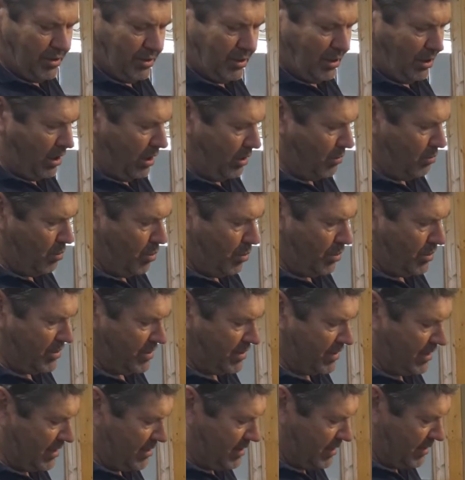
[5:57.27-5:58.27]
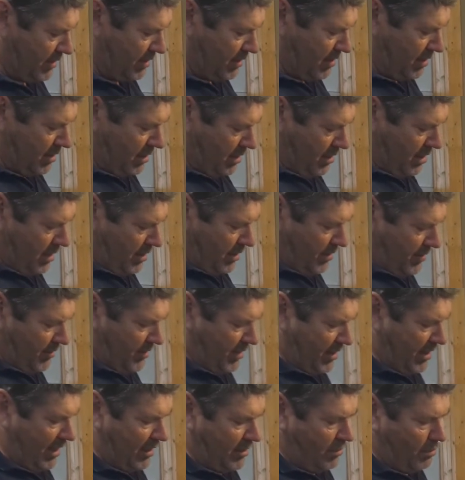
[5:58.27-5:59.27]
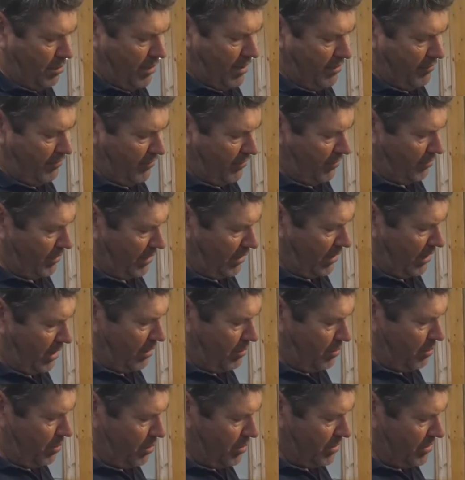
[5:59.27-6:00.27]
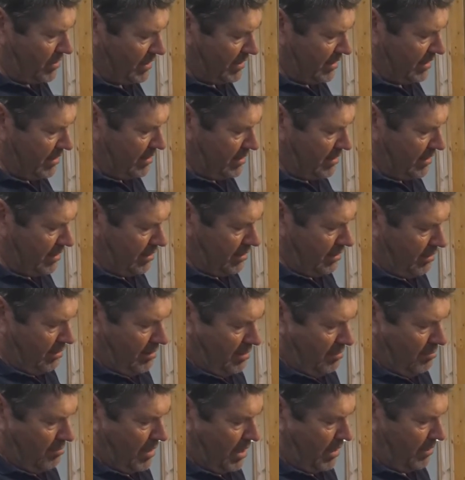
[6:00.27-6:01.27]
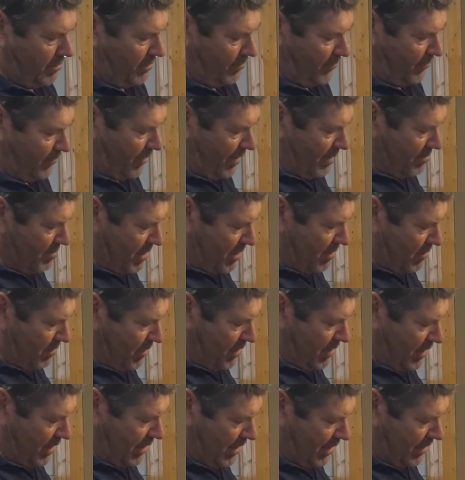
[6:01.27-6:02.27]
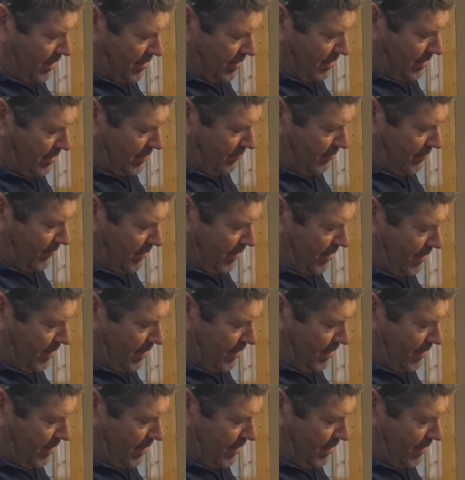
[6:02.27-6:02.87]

low water sensor, the other one from the low water sensor, male to female, you can't stuff it